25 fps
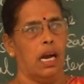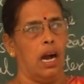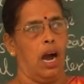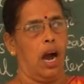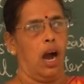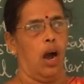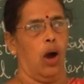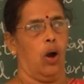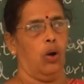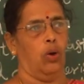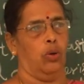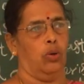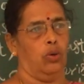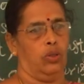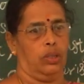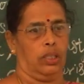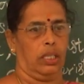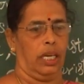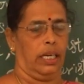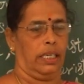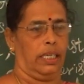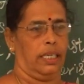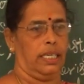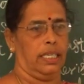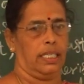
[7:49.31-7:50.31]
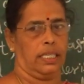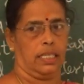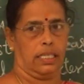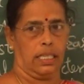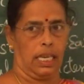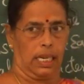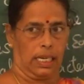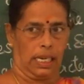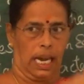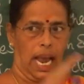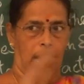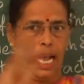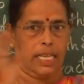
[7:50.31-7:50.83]
how that is
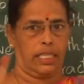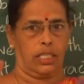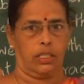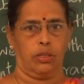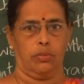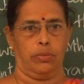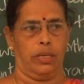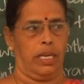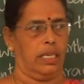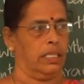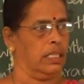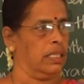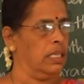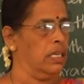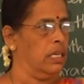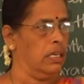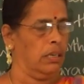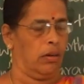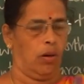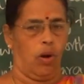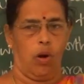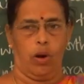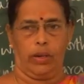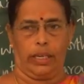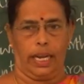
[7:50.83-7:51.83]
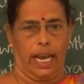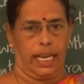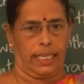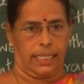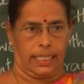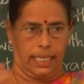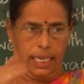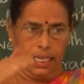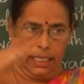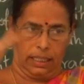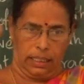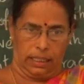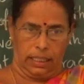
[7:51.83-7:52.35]
the classroom is not
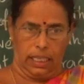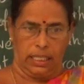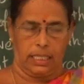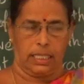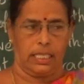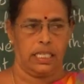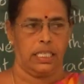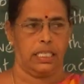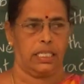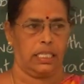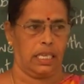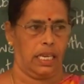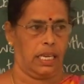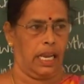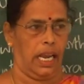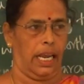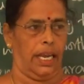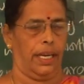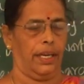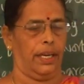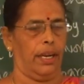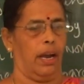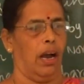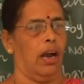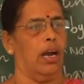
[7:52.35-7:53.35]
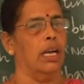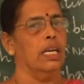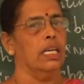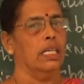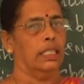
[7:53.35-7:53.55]
extent, this is the area.